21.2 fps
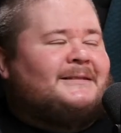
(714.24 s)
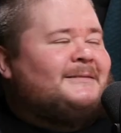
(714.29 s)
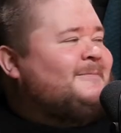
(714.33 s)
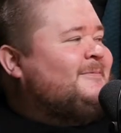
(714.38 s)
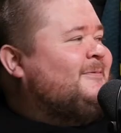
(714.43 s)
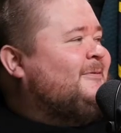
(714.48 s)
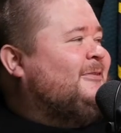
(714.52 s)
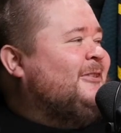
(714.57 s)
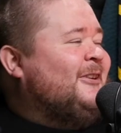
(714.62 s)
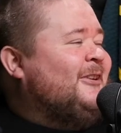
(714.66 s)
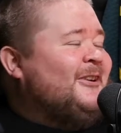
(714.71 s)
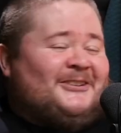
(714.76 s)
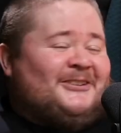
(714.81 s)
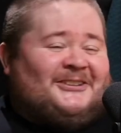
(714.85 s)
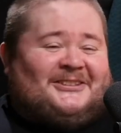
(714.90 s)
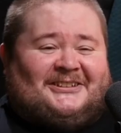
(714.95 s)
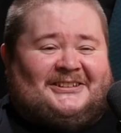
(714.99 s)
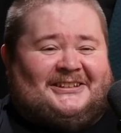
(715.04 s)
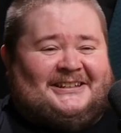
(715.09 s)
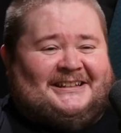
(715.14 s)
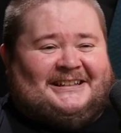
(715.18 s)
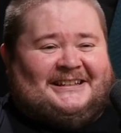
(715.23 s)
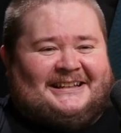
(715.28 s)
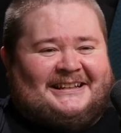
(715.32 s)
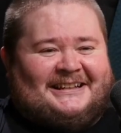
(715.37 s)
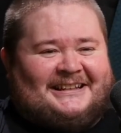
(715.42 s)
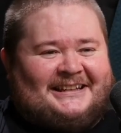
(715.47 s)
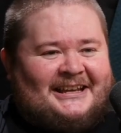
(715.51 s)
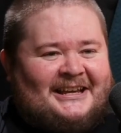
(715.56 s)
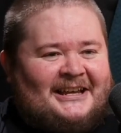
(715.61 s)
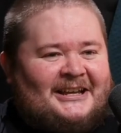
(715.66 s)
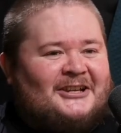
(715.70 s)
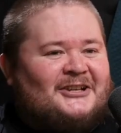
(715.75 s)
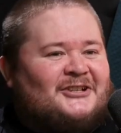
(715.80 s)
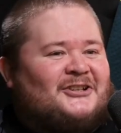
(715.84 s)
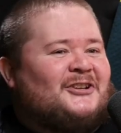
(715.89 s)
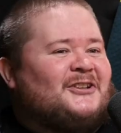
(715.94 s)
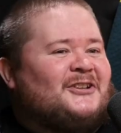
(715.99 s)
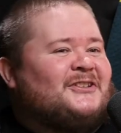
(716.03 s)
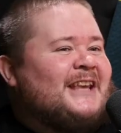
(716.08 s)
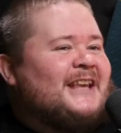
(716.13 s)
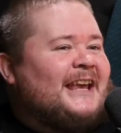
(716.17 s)
fuck's sake.
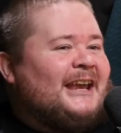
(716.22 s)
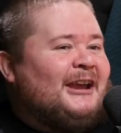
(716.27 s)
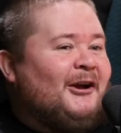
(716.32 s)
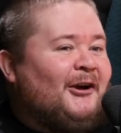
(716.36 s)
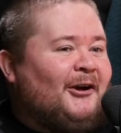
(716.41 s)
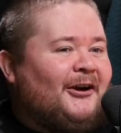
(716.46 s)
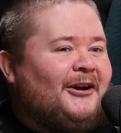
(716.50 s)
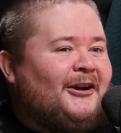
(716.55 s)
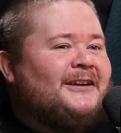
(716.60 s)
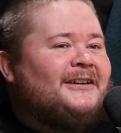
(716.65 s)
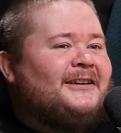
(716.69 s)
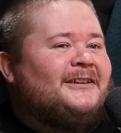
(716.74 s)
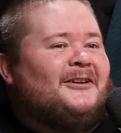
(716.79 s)
Should it say Ira?